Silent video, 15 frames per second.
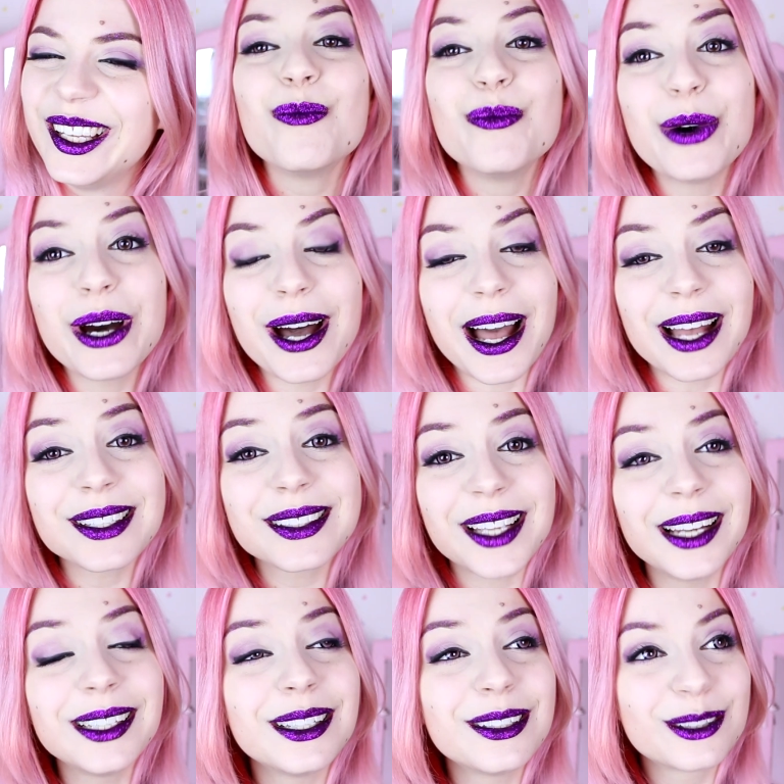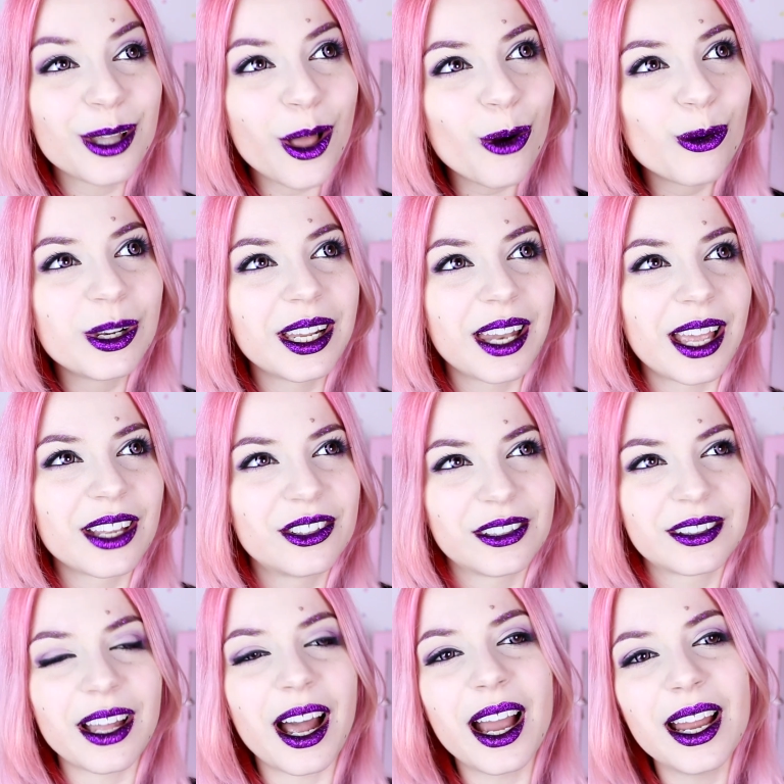But I started slowly, like
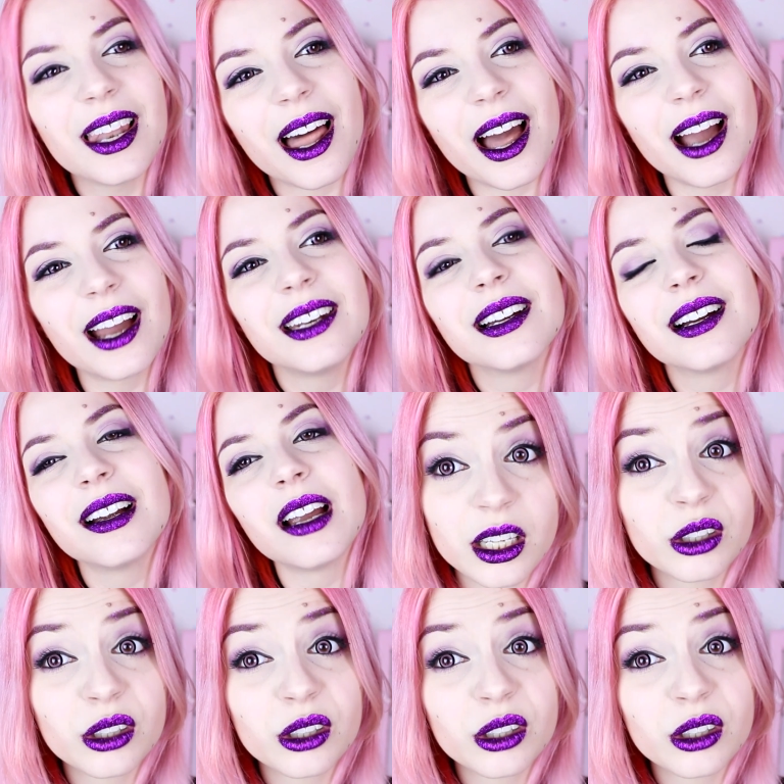just eyeliner.